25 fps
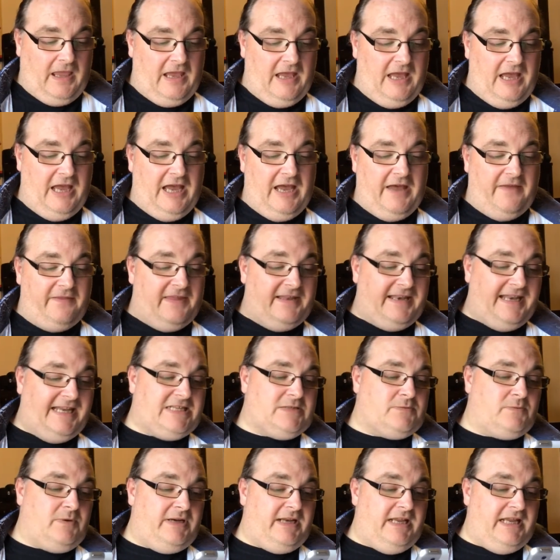The
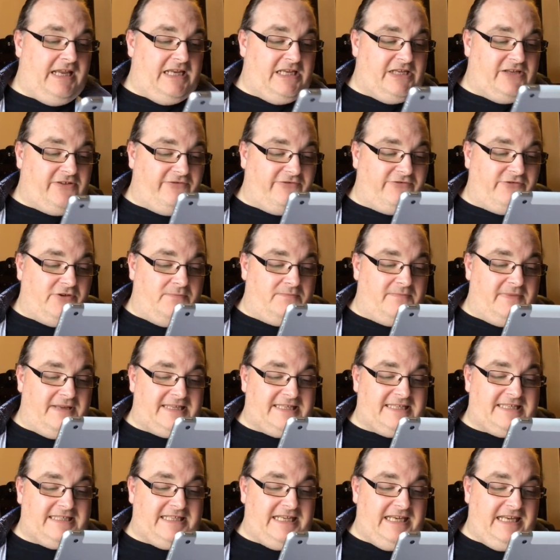next one is from
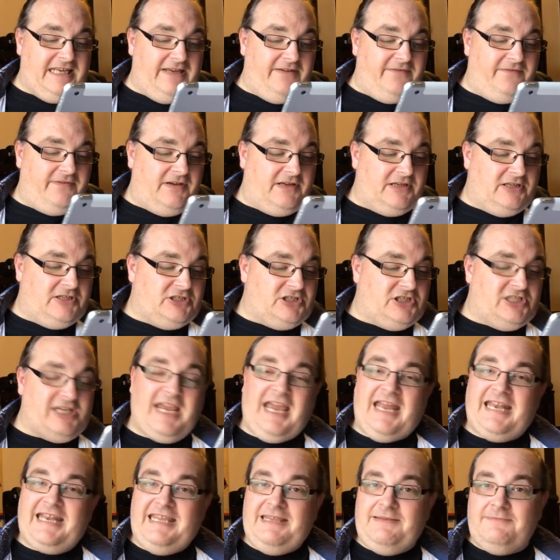Steve
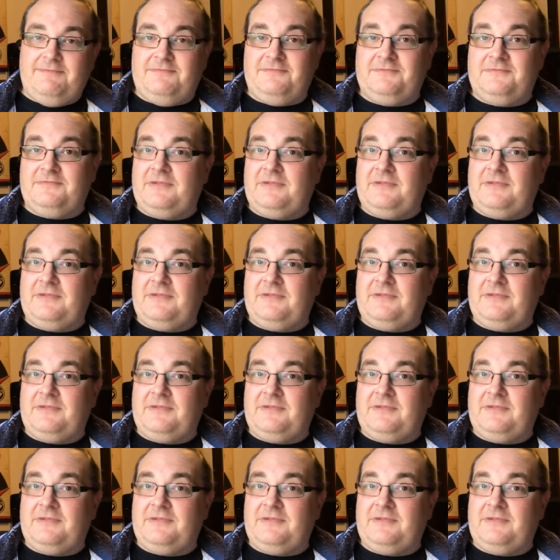Chiani.